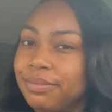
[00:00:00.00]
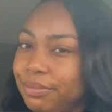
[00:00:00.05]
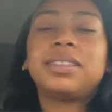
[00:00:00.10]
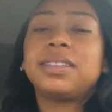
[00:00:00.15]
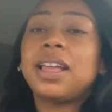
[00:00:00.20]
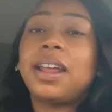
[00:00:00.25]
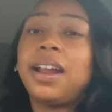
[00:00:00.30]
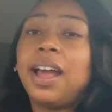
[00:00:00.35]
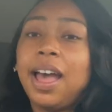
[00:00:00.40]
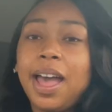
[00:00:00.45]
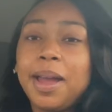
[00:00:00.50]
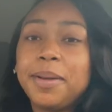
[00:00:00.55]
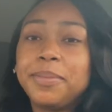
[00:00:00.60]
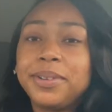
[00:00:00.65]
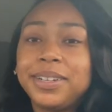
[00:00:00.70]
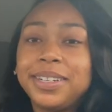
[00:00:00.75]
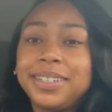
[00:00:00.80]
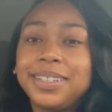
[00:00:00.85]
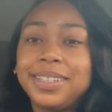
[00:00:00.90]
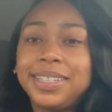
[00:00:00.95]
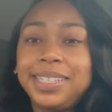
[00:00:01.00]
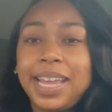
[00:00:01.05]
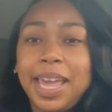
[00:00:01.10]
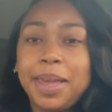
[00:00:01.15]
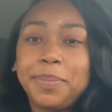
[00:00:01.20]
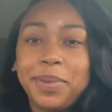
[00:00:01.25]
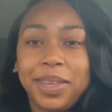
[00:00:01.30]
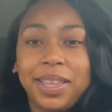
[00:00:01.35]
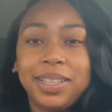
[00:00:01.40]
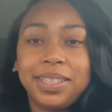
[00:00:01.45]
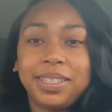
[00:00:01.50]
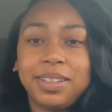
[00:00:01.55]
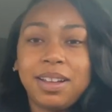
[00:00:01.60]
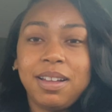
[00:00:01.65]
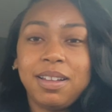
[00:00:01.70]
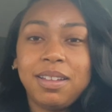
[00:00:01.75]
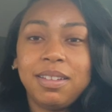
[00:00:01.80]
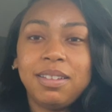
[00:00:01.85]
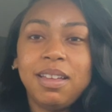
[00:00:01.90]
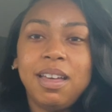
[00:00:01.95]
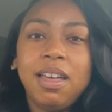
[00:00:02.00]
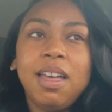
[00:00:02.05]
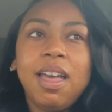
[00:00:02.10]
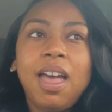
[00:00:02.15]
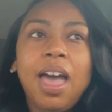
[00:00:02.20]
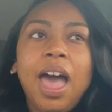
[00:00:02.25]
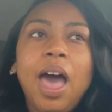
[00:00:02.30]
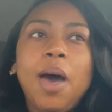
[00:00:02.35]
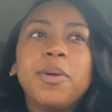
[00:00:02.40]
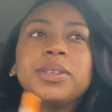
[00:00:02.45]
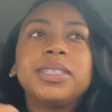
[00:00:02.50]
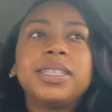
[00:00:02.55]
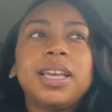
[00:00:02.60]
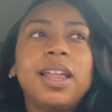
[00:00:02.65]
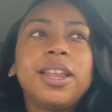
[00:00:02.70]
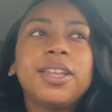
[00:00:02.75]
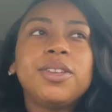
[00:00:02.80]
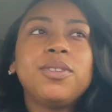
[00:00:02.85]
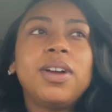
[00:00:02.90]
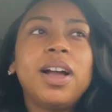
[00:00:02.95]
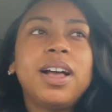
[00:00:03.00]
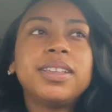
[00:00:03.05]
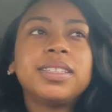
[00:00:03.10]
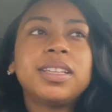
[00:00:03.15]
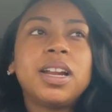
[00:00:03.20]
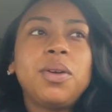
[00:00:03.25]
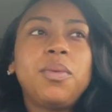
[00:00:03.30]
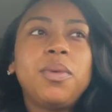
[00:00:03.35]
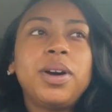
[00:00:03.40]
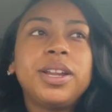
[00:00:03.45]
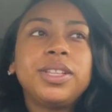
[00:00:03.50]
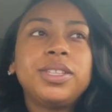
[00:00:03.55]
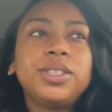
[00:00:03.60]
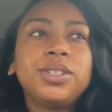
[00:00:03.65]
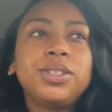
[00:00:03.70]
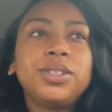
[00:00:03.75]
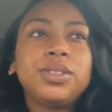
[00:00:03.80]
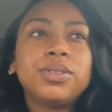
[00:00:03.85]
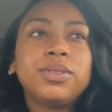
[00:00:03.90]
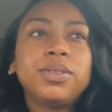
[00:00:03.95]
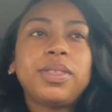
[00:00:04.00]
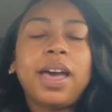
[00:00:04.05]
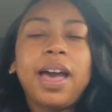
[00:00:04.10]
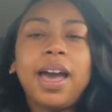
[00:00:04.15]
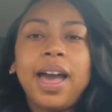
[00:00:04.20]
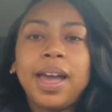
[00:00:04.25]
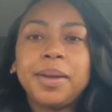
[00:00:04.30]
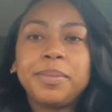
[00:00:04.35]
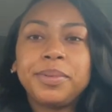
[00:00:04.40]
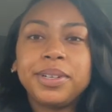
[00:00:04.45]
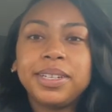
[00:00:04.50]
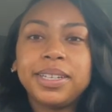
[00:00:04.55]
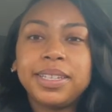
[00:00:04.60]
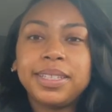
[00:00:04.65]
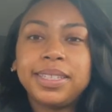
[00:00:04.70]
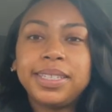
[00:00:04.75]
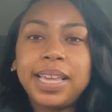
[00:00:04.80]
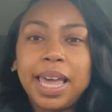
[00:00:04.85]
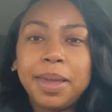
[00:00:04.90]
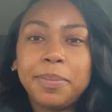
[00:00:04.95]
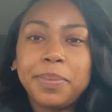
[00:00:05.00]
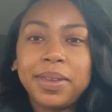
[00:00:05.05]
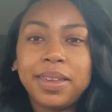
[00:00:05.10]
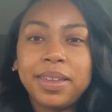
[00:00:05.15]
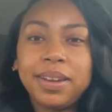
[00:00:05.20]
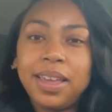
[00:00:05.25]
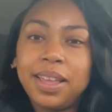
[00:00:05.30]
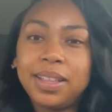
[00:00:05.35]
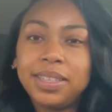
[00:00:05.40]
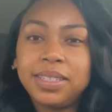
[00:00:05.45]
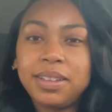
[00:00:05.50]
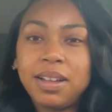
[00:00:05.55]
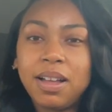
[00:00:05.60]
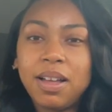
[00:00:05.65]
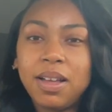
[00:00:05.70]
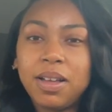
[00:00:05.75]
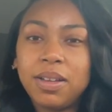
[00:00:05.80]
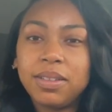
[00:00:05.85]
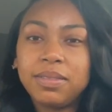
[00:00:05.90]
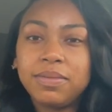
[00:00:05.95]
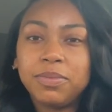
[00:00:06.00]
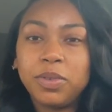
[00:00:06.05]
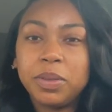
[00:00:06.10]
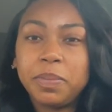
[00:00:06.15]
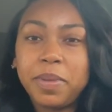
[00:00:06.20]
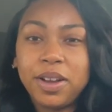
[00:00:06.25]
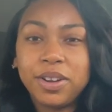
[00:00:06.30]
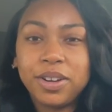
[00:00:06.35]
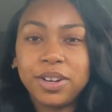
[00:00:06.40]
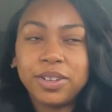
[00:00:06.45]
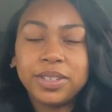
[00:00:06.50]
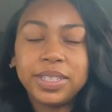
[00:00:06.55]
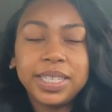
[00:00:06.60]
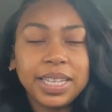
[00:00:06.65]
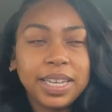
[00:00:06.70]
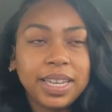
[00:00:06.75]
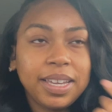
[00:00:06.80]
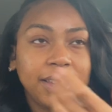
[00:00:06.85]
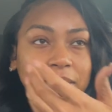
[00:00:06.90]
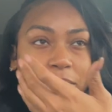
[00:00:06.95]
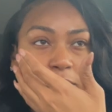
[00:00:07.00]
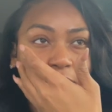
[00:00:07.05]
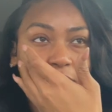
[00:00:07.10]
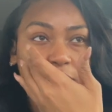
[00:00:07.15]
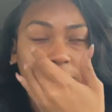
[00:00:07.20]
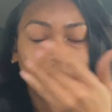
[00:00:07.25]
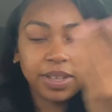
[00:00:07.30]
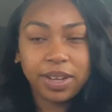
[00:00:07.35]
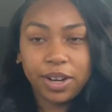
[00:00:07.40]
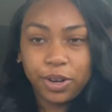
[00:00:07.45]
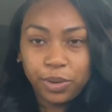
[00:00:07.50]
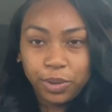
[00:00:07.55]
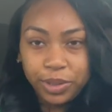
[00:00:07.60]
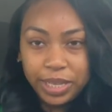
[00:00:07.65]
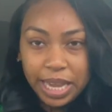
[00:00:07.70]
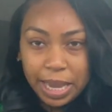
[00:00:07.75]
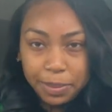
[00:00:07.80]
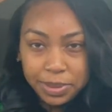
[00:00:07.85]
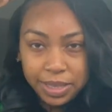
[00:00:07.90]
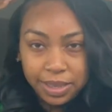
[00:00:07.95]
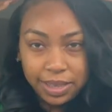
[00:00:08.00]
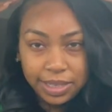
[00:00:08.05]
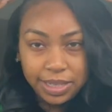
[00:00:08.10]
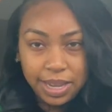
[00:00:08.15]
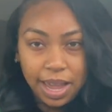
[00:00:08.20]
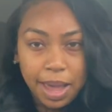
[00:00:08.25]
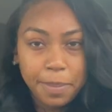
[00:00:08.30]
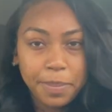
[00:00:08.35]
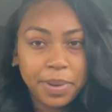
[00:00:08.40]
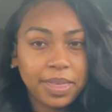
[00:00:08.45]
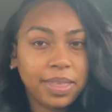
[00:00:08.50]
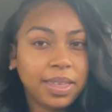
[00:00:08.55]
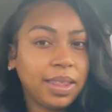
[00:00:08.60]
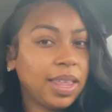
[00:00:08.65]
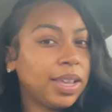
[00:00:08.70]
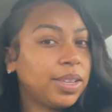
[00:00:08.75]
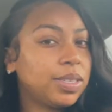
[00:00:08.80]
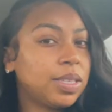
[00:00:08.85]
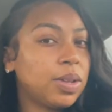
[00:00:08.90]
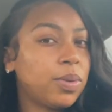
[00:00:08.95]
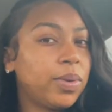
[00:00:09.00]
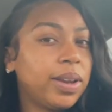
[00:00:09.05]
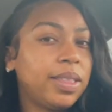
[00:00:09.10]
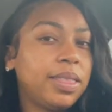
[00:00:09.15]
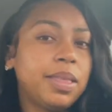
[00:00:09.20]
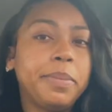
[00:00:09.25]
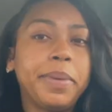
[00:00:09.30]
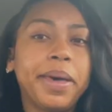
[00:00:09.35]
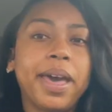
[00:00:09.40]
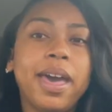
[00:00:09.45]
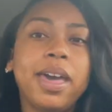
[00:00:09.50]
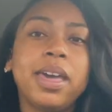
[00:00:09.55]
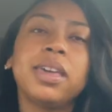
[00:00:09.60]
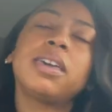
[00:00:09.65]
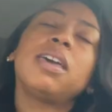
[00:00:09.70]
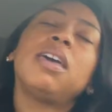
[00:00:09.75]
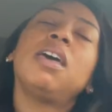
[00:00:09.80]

Not a hybrid tape install. I was telling you guys that I wanted to do the hybrid taping install with my girl Tia, where she's gonna do tapes at the top and then like sewing in the back